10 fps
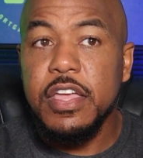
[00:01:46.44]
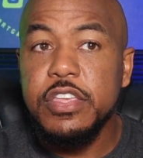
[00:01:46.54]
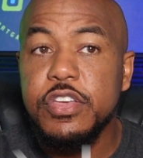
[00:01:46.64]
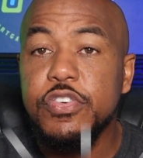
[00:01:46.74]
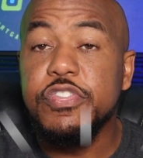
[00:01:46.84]

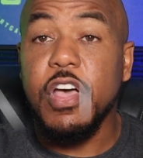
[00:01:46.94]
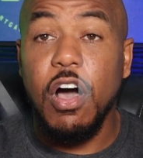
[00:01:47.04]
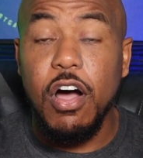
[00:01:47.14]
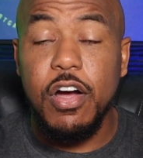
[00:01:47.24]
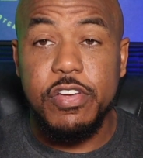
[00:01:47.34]
Used
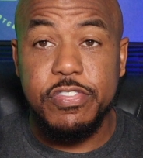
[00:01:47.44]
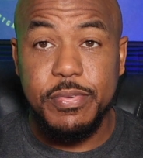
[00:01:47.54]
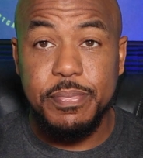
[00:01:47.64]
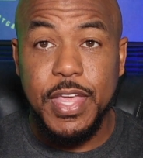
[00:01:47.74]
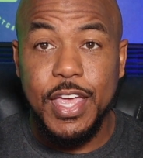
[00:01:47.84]

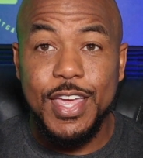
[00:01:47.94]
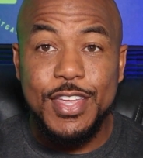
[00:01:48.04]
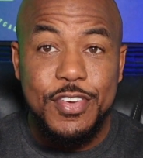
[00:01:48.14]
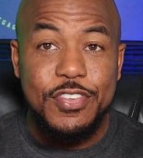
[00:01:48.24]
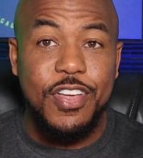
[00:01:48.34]
cars.
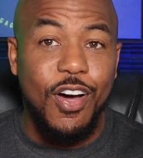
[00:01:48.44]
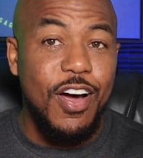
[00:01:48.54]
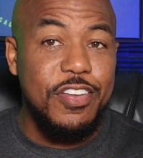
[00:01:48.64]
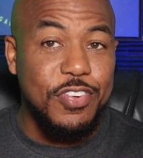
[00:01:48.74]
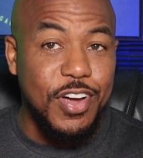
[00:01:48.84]
Used
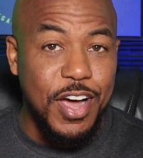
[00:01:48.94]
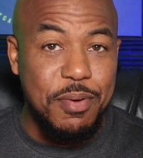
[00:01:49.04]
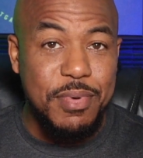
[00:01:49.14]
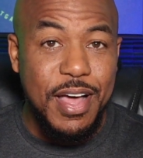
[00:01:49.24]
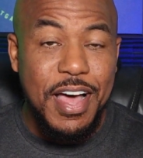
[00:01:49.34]
cars are
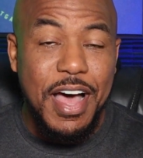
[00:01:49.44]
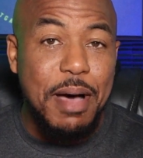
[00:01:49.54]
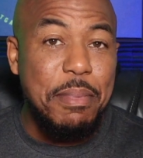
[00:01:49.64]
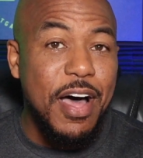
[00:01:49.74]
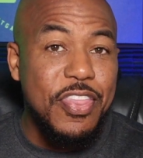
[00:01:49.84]
up
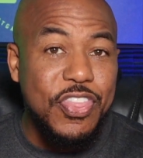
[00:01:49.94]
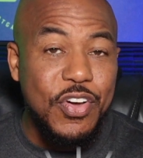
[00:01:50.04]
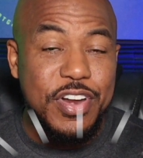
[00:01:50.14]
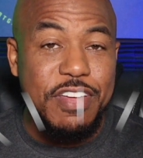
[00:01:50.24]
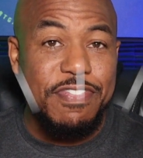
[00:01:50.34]
about
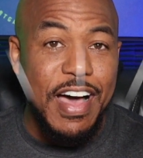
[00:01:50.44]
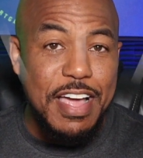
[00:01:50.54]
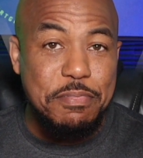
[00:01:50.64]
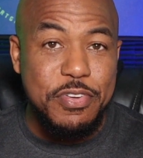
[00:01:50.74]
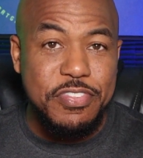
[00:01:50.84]

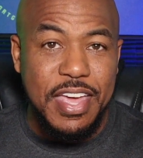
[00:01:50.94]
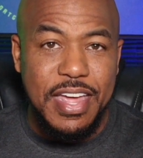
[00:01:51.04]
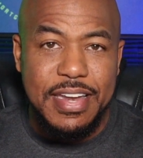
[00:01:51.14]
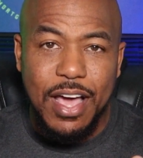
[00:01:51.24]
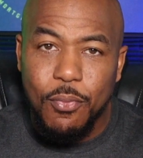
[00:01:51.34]

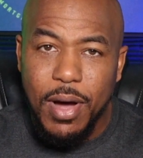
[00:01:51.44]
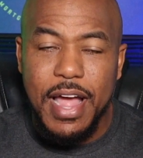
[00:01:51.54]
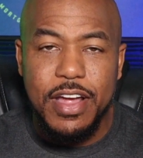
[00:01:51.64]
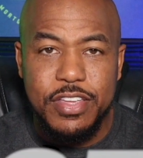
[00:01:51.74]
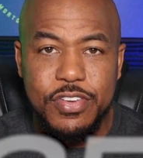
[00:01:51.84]
35%. Now,
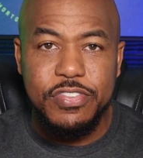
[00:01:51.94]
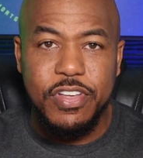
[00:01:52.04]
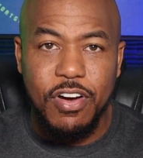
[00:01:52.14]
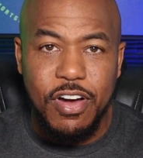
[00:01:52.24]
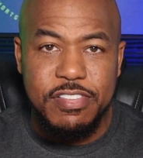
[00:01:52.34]
why are
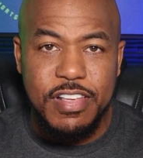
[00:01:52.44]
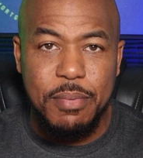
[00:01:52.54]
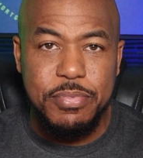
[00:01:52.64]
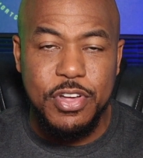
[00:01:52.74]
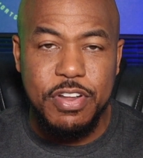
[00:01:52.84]
used cars
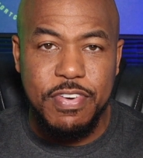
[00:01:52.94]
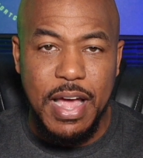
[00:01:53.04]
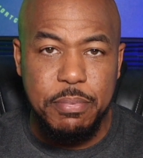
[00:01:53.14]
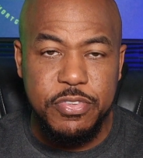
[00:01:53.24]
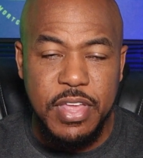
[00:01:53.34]
up
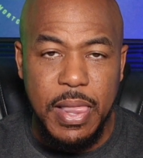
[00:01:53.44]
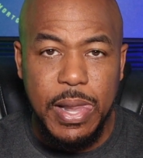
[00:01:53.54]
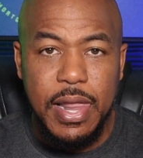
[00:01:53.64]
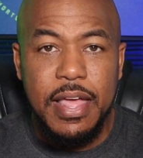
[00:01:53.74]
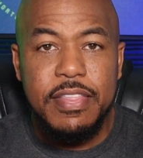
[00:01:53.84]

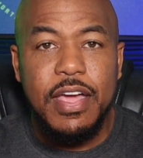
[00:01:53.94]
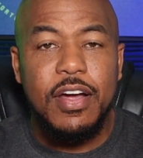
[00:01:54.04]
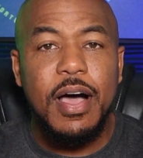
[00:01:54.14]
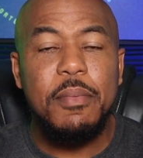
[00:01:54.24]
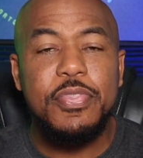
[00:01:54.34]
35%?
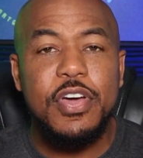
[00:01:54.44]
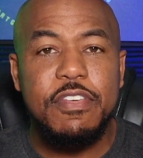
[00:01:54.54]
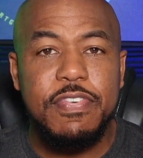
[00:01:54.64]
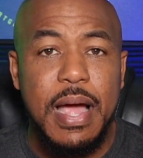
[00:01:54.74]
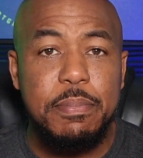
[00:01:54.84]
They're up
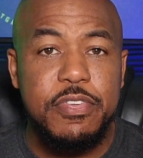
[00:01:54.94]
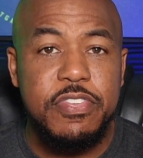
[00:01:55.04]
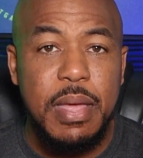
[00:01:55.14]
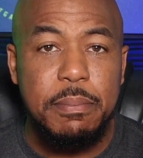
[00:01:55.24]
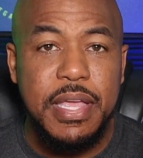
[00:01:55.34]

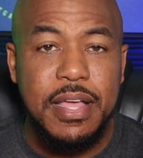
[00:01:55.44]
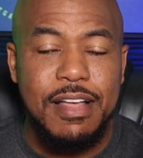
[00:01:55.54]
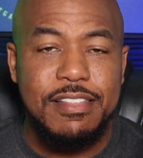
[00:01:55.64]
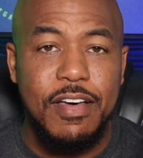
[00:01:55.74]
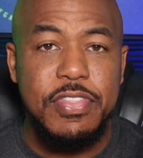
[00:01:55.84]
35%
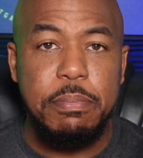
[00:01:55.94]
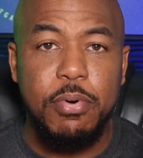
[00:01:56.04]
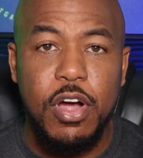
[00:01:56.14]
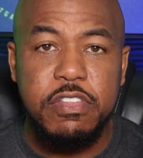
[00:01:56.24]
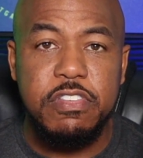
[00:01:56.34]
because of the
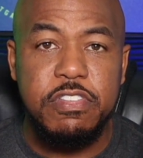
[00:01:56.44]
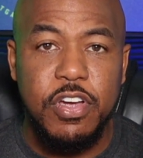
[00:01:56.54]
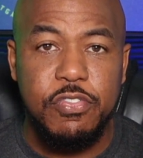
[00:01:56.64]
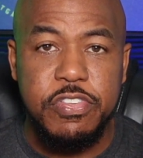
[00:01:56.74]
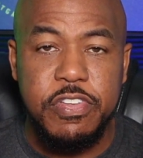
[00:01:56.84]
parts and
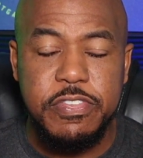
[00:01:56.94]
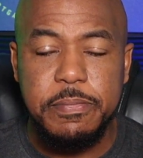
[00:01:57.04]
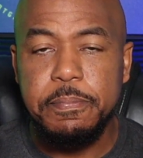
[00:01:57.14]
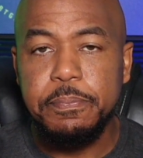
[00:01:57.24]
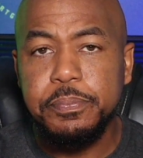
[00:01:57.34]

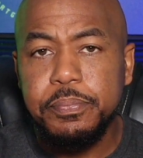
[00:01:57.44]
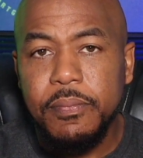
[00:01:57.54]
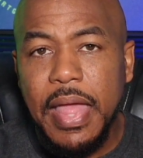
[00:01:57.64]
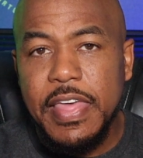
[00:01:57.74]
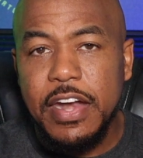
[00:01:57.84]
services
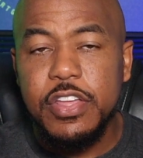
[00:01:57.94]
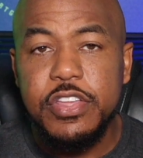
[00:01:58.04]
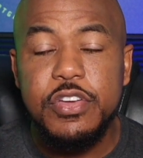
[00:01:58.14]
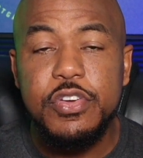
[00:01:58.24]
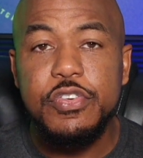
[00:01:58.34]
that are
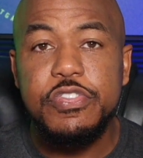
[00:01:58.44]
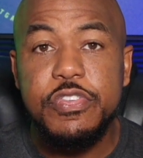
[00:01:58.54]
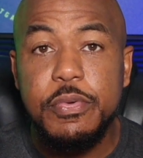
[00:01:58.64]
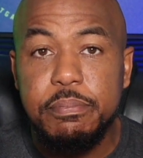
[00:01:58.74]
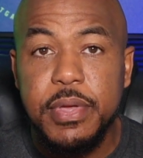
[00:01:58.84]

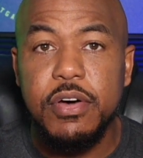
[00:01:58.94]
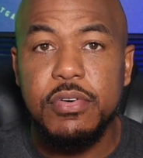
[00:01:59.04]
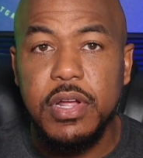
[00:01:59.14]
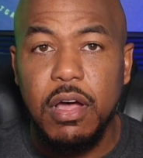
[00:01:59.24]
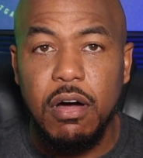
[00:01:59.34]
used to
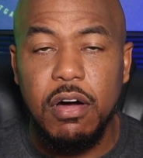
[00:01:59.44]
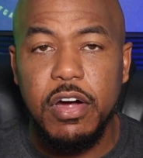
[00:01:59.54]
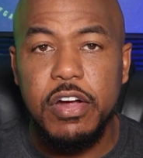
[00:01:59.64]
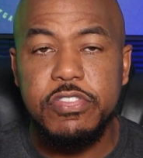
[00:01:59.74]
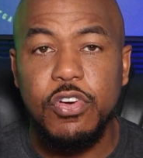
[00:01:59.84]
build
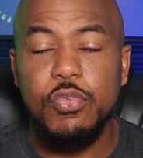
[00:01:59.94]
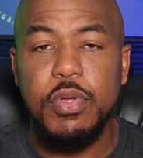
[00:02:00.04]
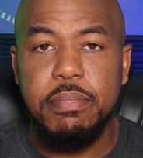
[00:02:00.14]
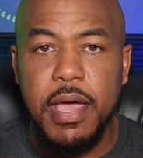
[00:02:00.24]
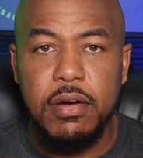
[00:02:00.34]
cars or
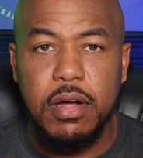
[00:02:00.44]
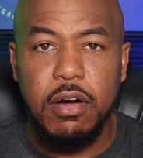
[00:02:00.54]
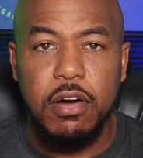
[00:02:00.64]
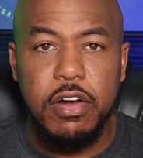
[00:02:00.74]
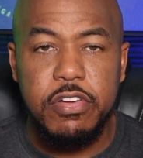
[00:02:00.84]
repair
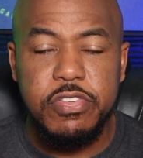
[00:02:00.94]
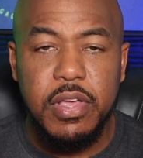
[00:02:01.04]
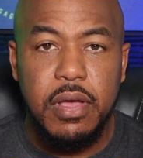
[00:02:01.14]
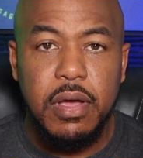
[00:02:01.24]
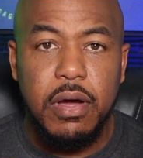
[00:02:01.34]

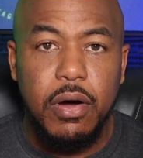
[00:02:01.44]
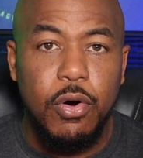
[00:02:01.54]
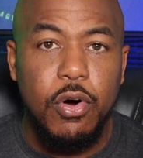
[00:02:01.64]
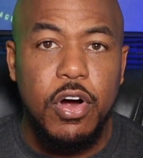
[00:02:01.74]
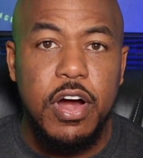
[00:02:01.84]
cars
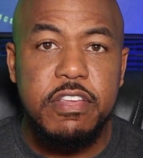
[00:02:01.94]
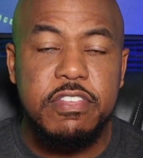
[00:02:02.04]
are